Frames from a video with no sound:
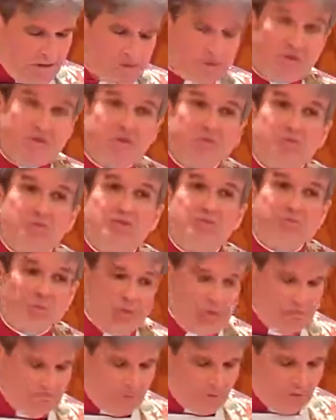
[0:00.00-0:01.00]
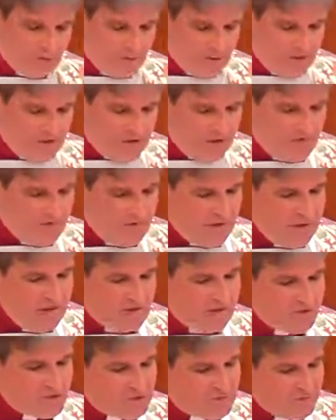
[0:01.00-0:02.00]
The Jewish people of
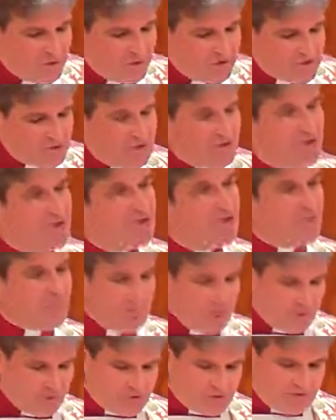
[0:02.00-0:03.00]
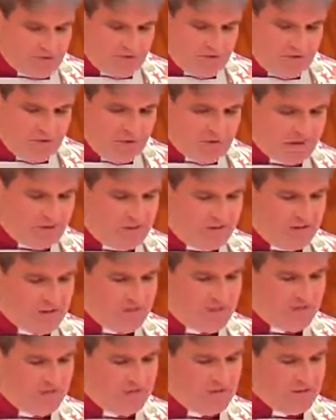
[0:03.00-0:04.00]
faith expressed their innermost
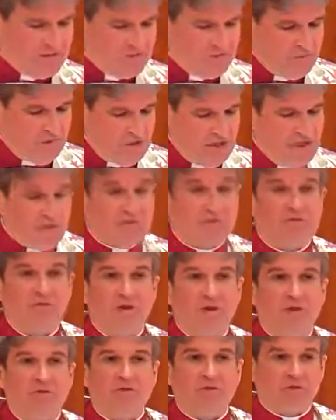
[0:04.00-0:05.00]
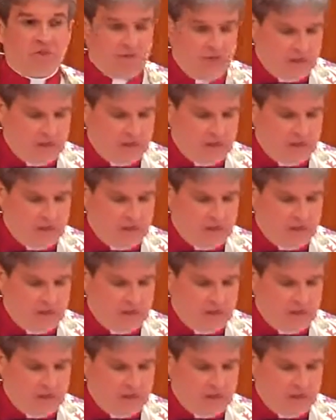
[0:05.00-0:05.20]
feelings of this bond of love with